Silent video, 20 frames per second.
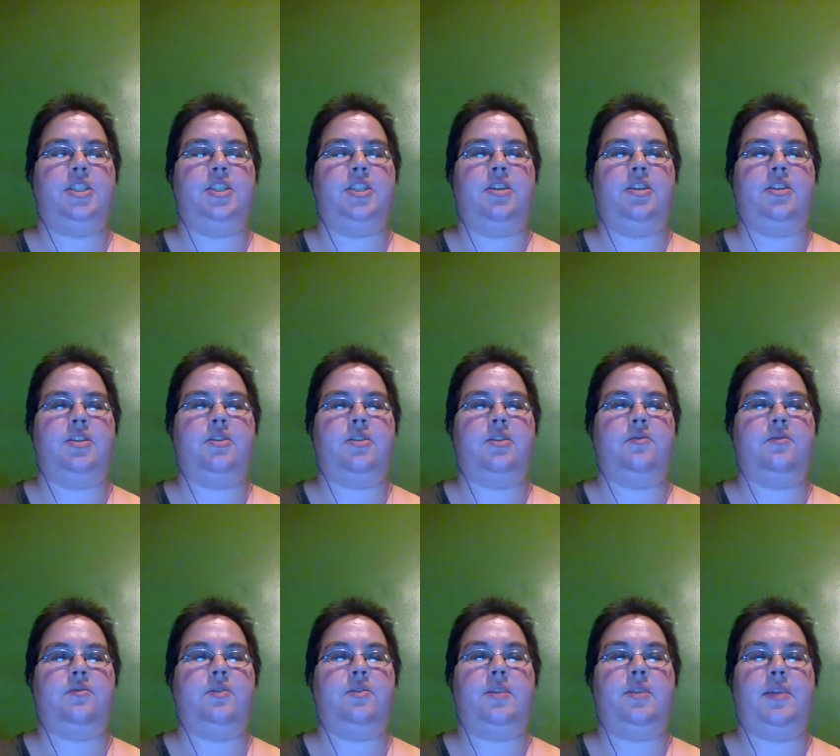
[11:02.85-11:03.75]
She
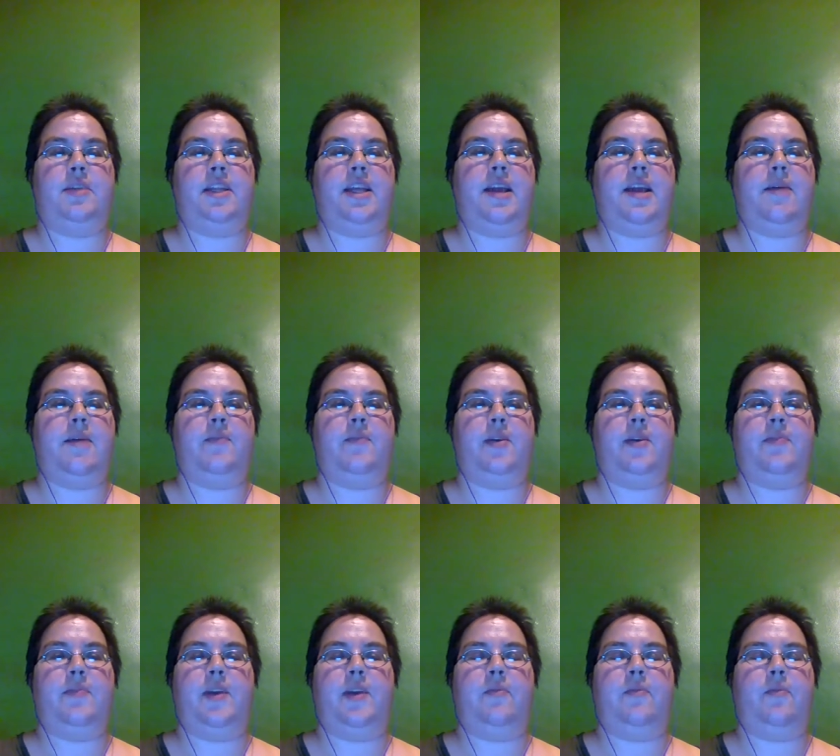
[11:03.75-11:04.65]
deserves to be the MVP."